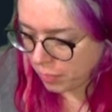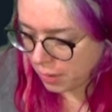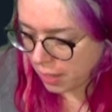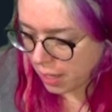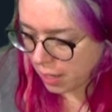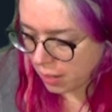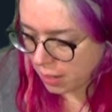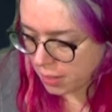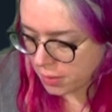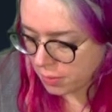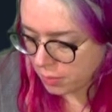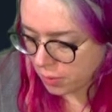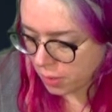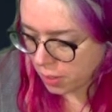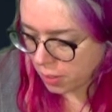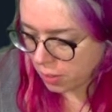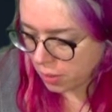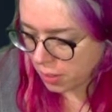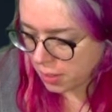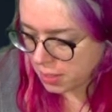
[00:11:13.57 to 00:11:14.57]
Yeah, it
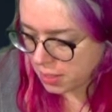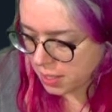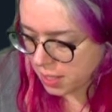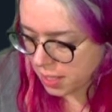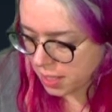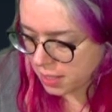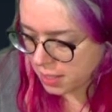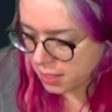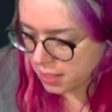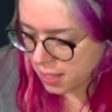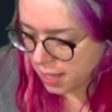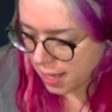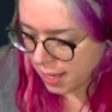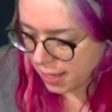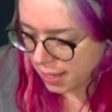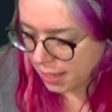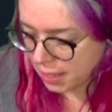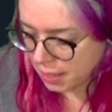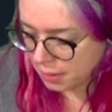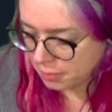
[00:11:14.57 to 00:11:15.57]
literally says,
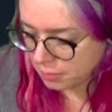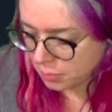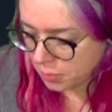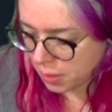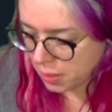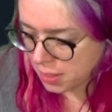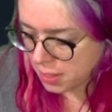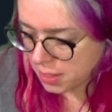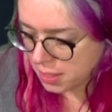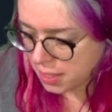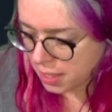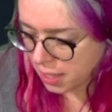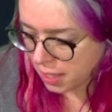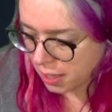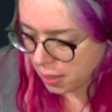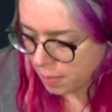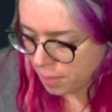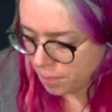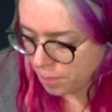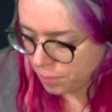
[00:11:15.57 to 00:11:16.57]
what does it say
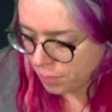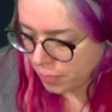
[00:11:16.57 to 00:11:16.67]
here?